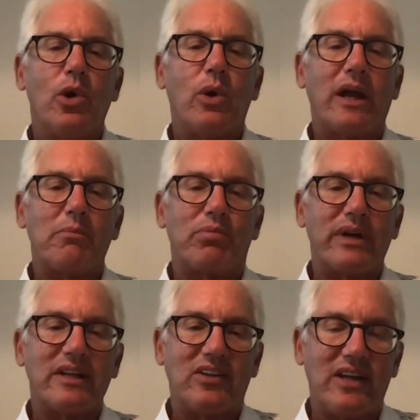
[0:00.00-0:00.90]
who can
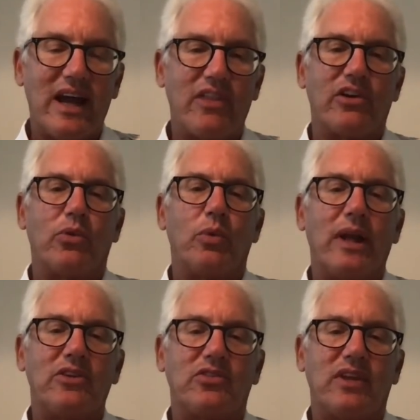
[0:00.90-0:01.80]
bring together
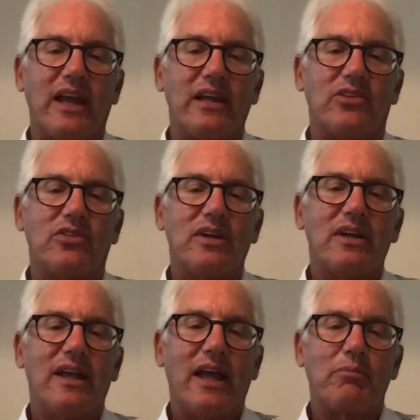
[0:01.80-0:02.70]
red states
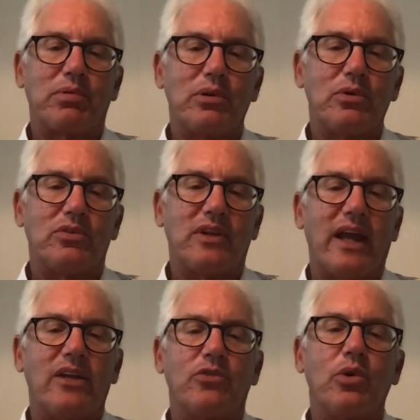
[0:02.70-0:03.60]
and blue
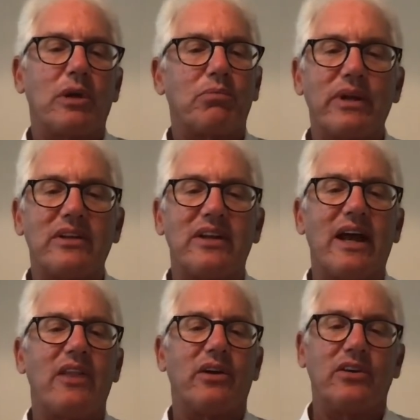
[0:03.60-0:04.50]
states, who can bring
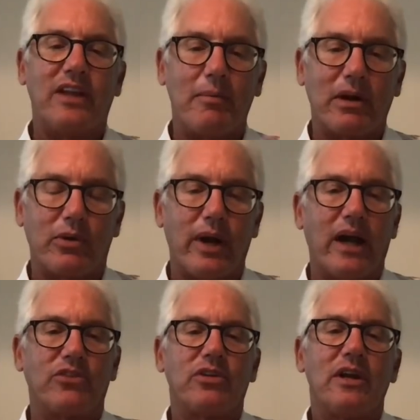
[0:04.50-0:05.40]
together
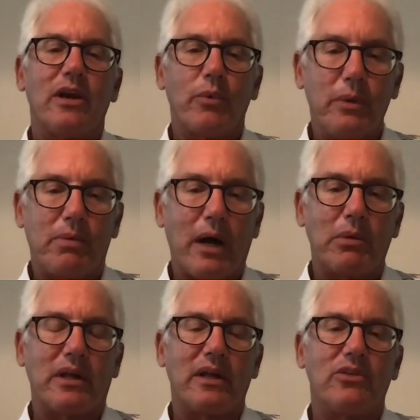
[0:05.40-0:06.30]
Democrats,
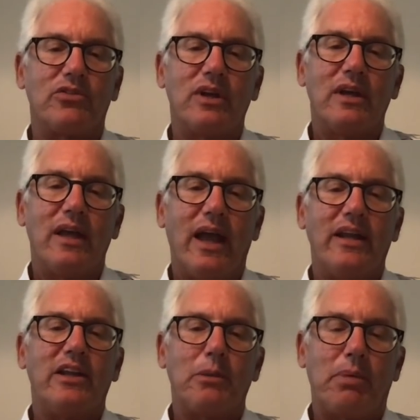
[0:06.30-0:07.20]
Republicans, and
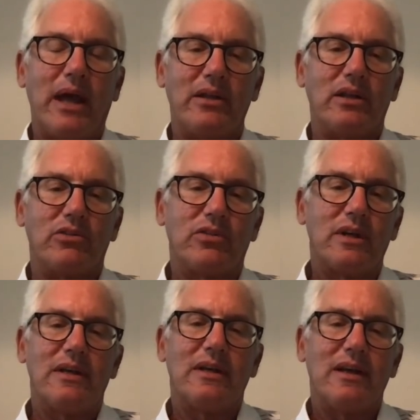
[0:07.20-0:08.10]
independents.
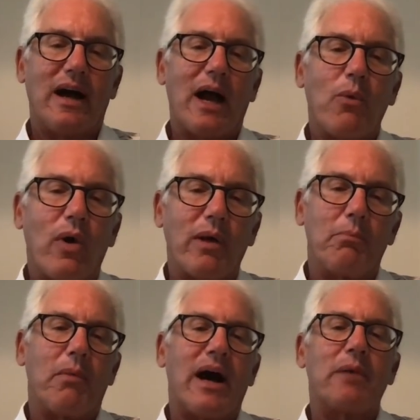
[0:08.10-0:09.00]
I
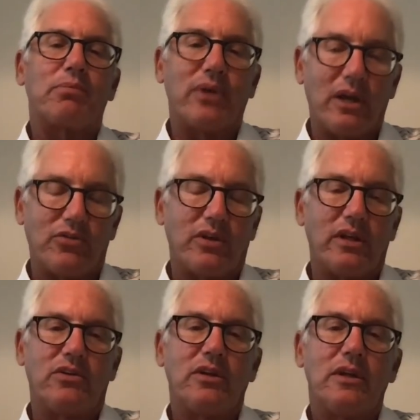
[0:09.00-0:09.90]
want my
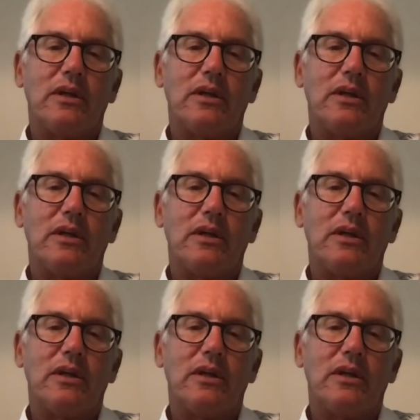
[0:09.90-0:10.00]
president